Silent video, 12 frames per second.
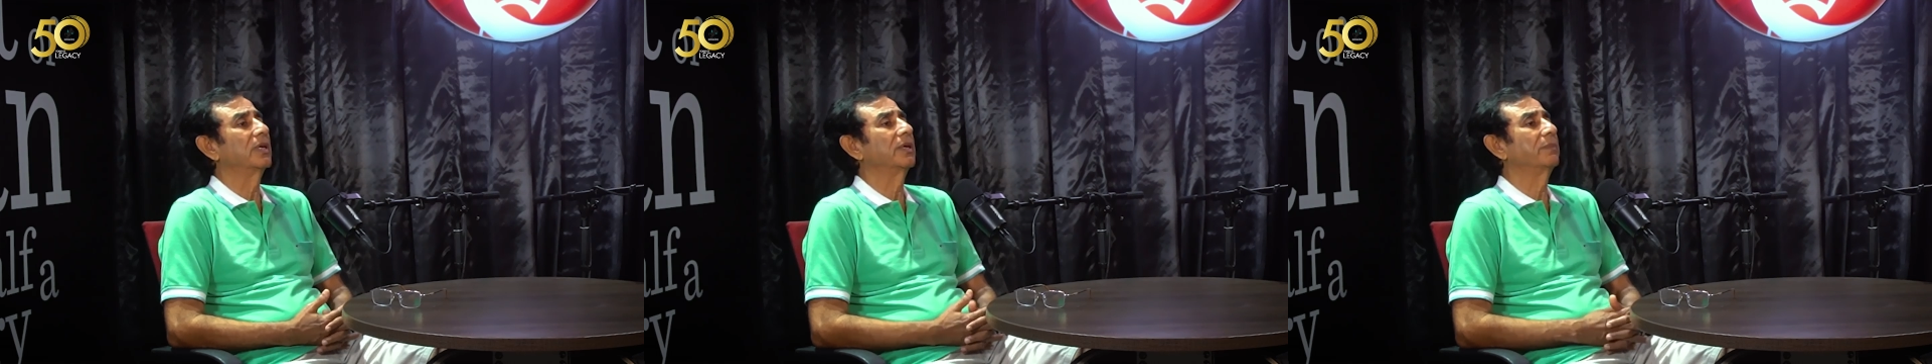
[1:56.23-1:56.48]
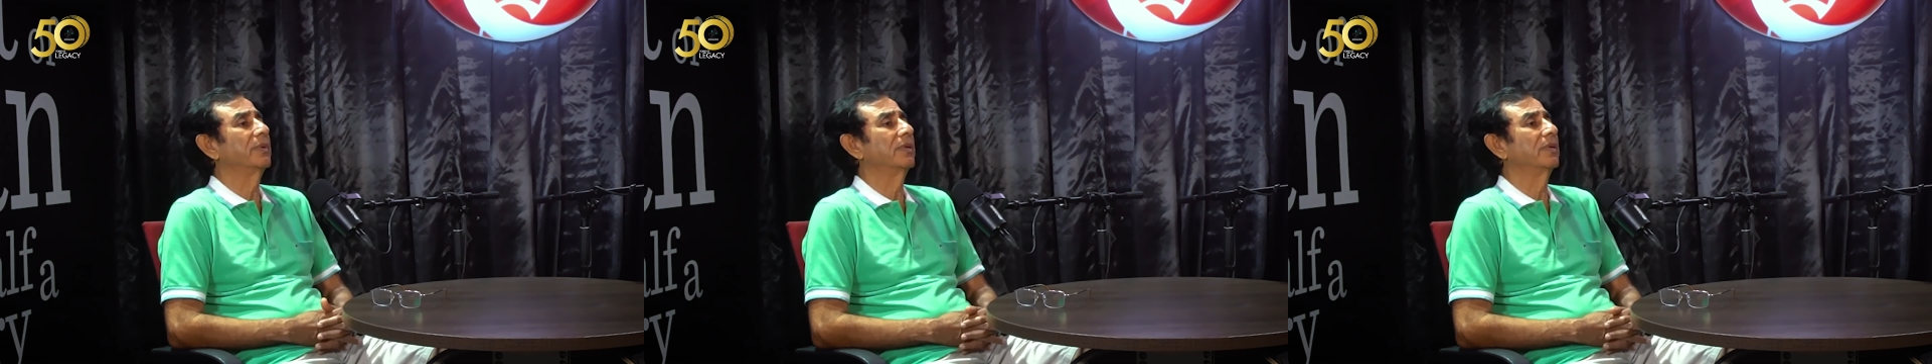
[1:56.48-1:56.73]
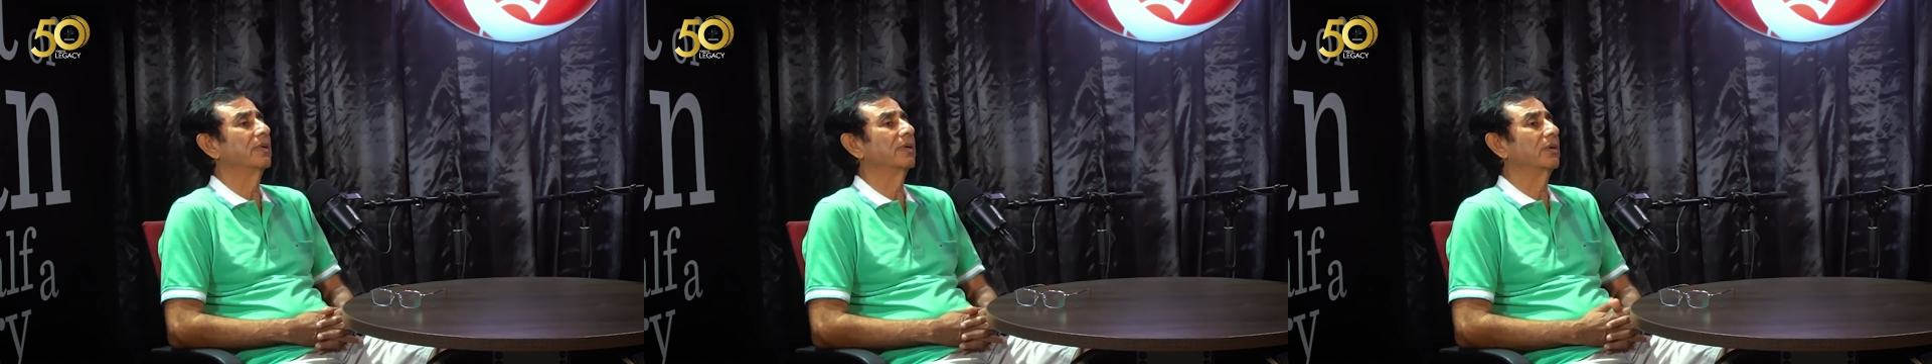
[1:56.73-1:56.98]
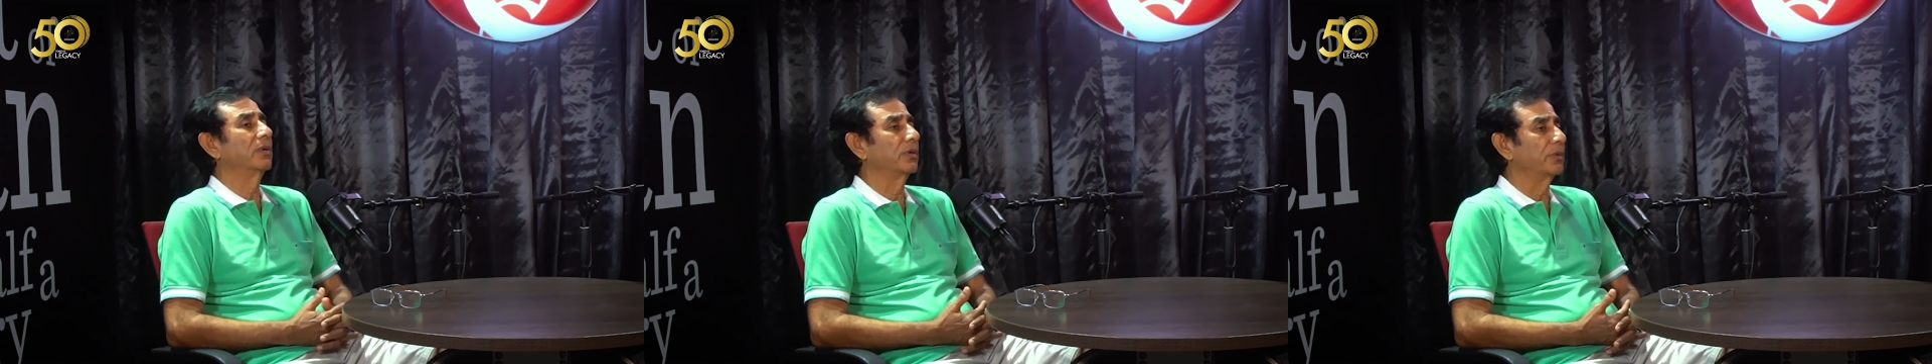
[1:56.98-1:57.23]
I have been a
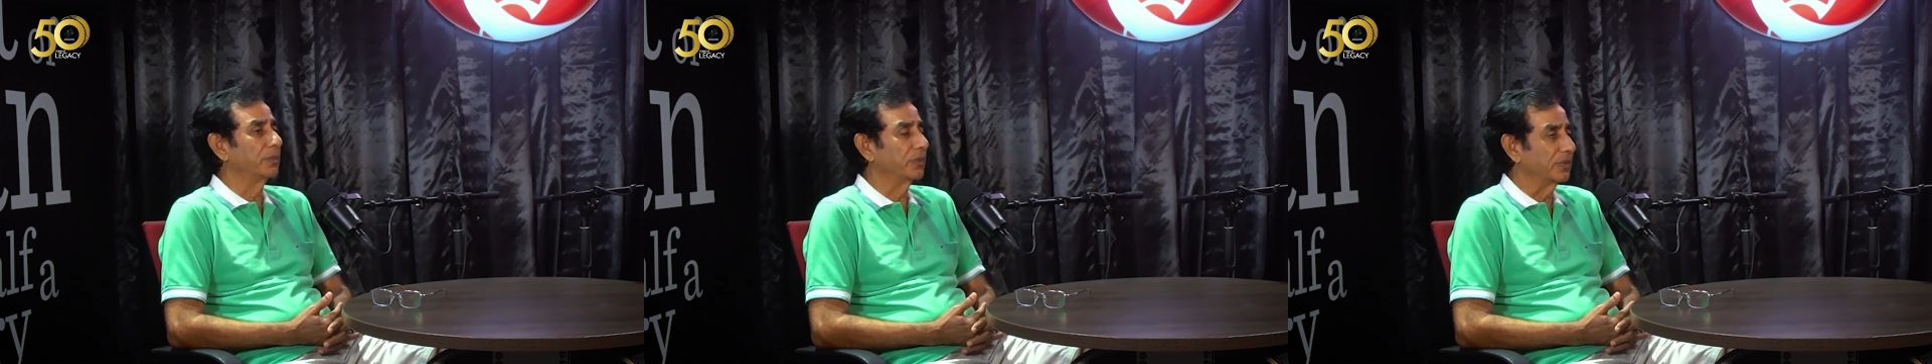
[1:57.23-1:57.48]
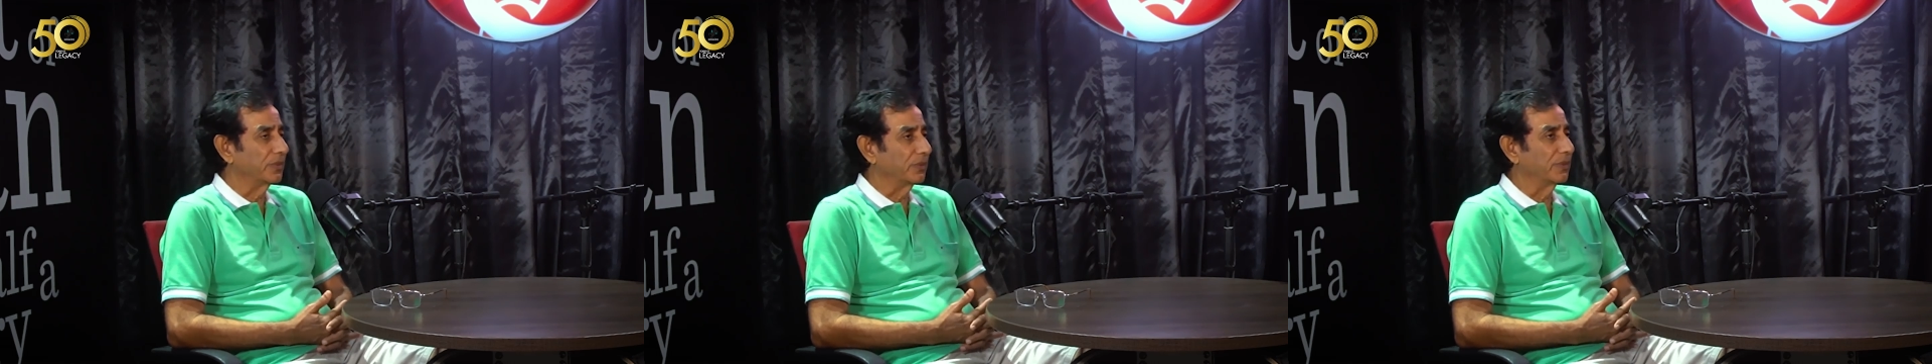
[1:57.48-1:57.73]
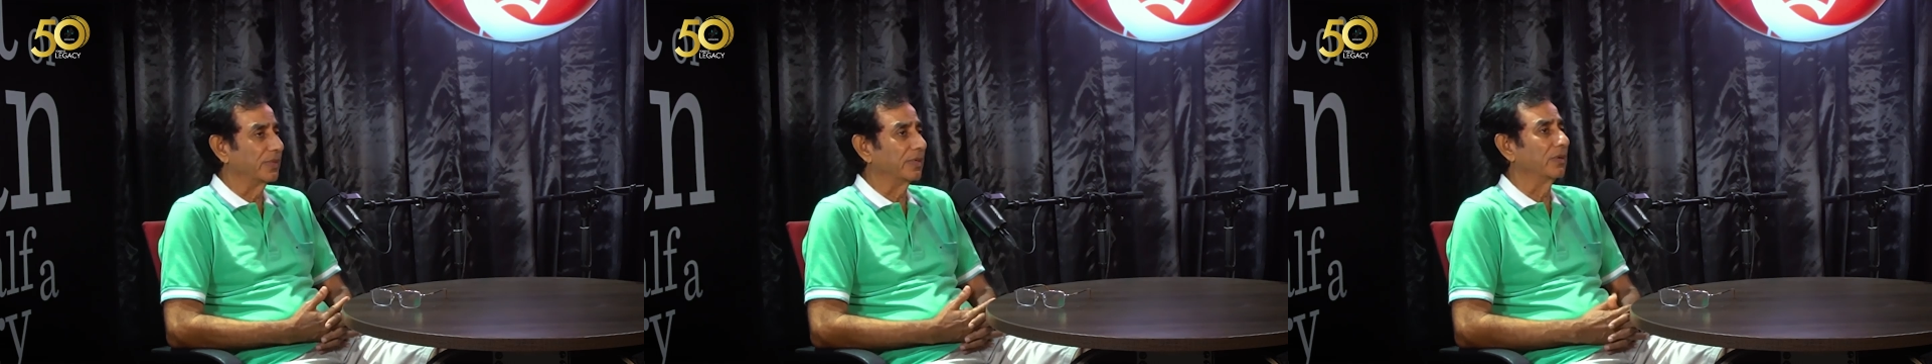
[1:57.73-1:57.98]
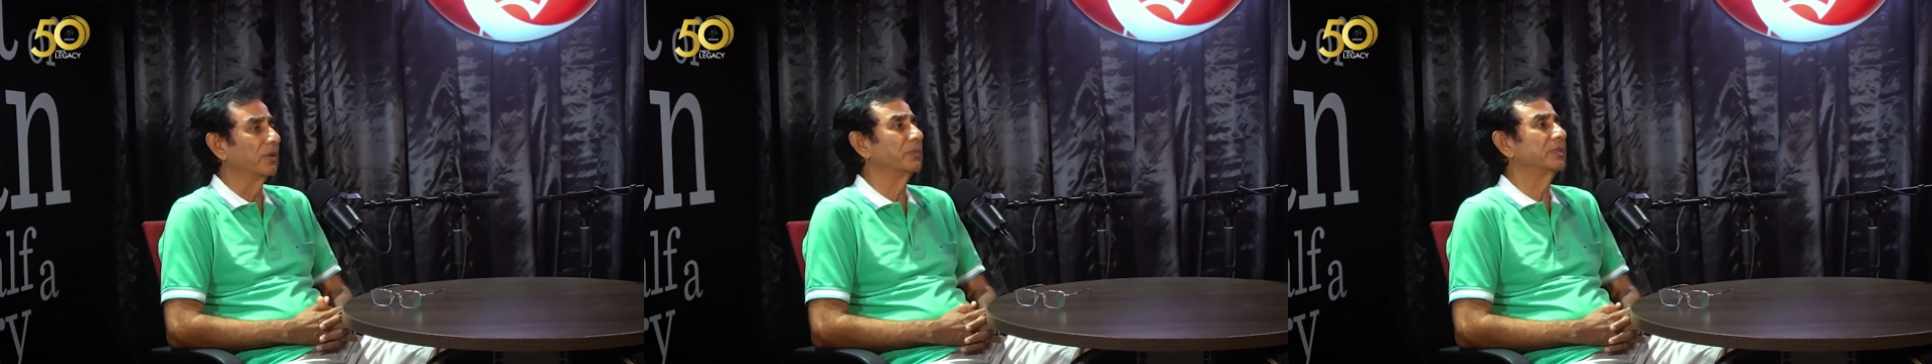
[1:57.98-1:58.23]
contributor to the
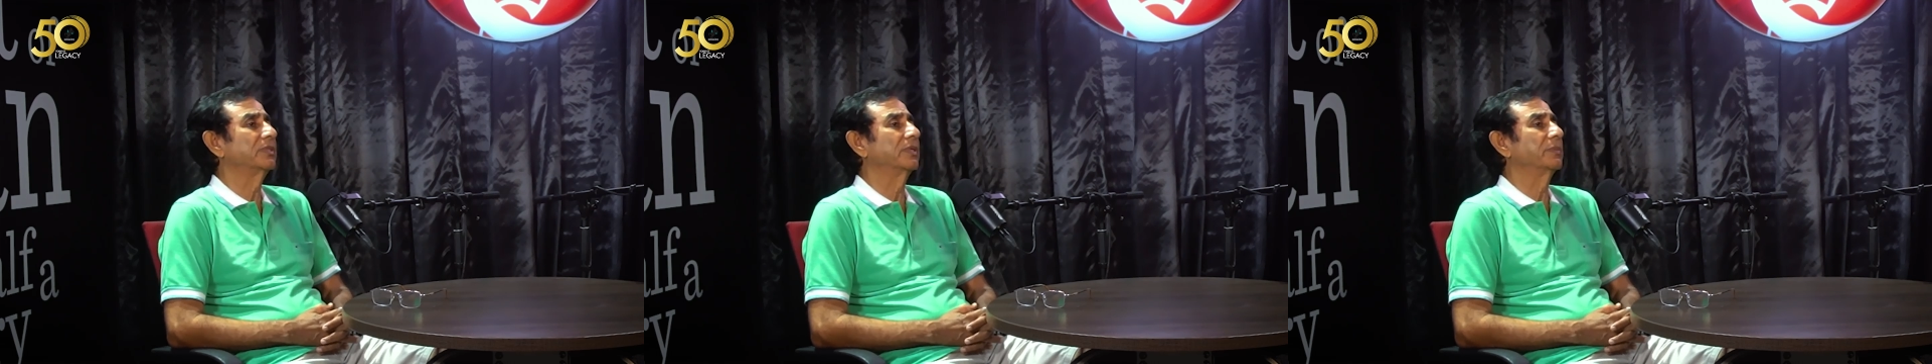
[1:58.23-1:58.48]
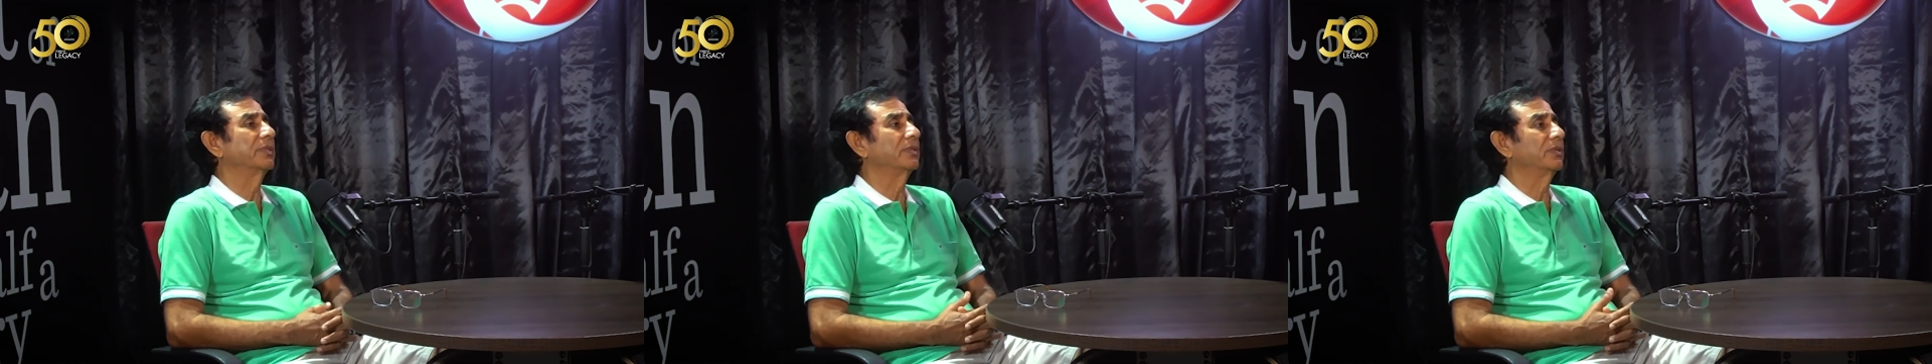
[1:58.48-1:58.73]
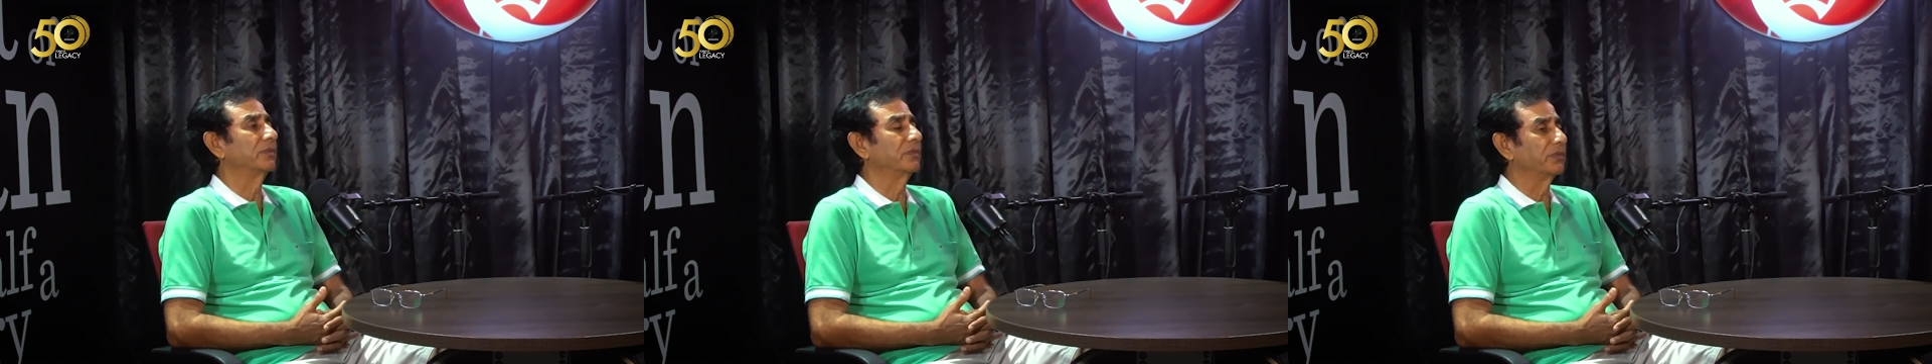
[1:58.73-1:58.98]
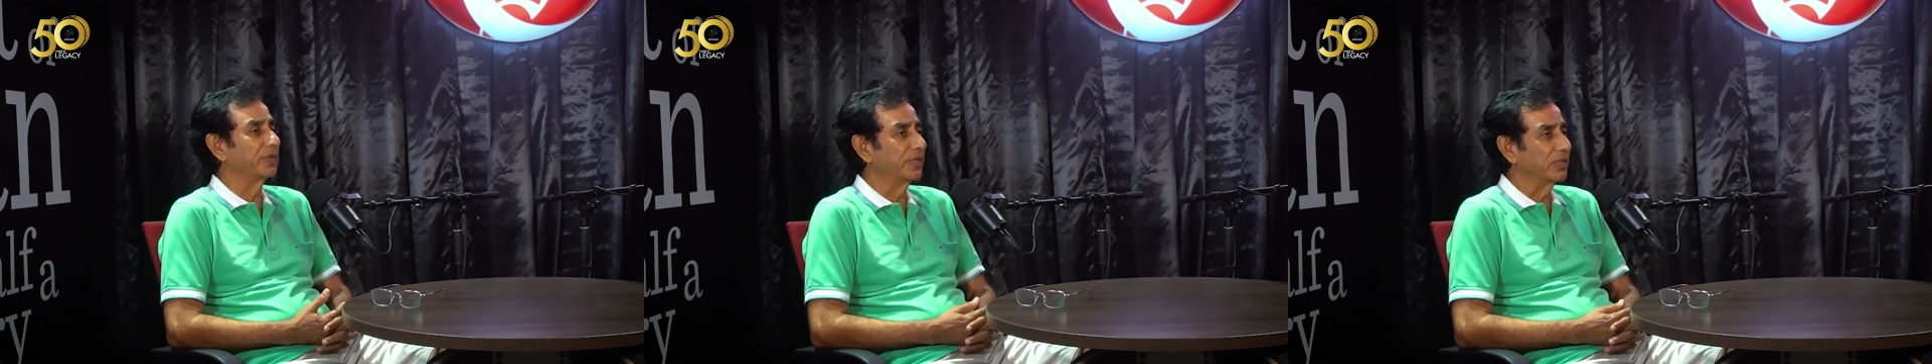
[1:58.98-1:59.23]
economics committee of
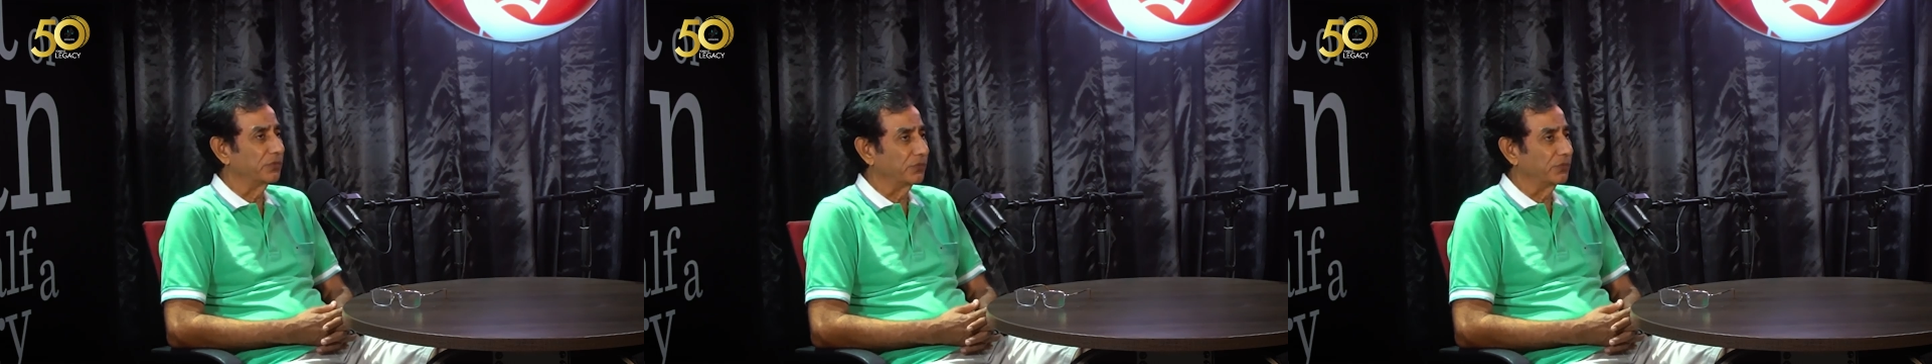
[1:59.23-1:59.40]
the various